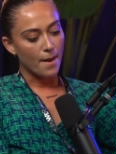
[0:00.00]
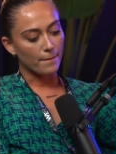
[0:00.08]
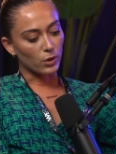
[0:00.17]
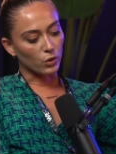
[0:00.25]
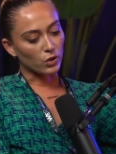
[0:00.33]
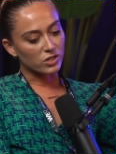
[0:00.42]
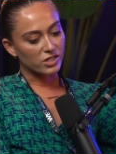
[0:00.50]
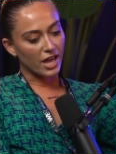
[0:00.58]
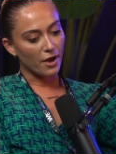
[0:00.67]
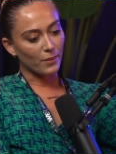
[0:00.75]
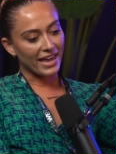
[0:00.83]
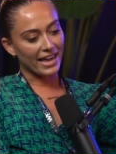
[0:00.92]
But
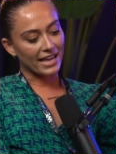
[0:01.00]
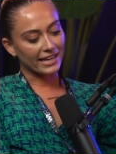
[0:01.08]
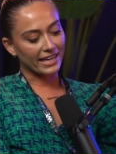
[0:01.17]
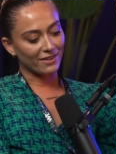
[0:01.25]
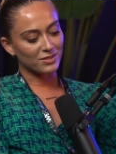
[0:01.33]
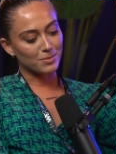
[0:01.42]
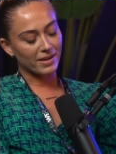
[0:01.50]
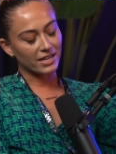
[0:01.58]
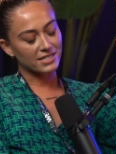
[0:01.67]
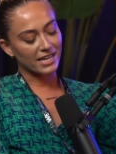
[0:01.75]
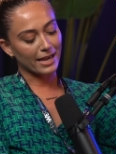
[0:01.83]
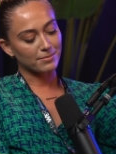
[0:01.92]
also, it gives me a
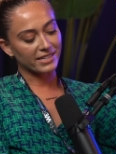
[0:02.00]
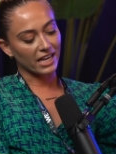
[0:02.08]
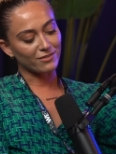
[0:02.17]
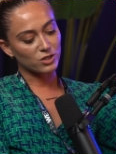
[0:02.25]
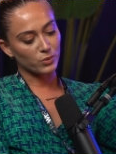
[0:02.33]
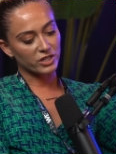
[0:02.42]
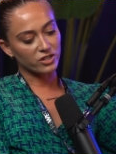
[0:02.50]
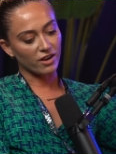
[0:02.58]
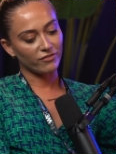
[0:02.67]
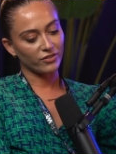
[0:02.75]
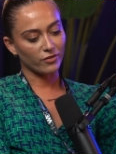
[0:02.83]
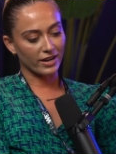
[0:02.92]
time to kind of switch
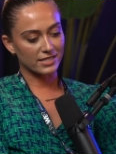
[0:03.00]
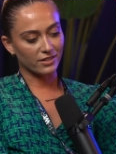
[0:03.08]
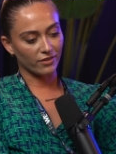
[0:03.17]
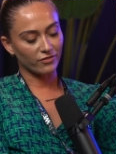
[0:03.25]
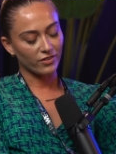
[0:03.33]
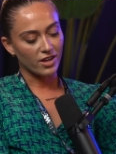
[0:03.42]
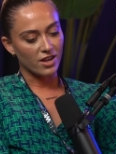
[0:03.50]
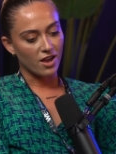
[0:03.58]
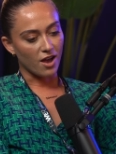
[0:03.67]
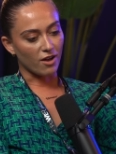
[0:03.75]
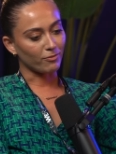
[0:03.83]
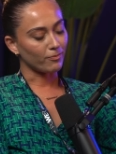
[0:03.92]
off for the rest of
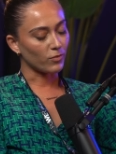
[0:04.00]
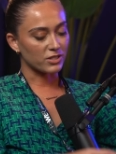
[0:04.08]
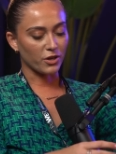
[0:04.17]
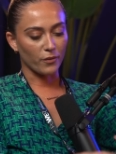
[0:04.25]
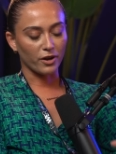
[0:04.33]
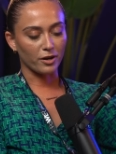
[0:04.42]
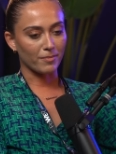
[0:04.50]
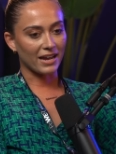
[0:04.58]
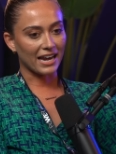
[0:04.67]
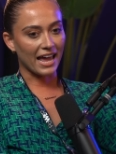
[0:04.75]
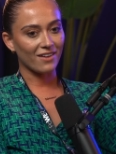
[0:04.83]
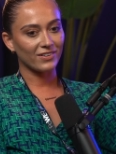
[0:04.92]
of what's going on in my
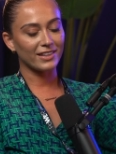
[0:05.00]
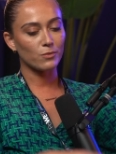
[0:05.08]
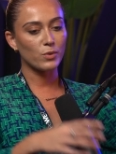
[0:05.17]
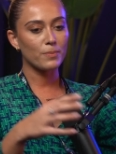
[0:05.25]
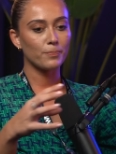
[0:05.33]
life. And then we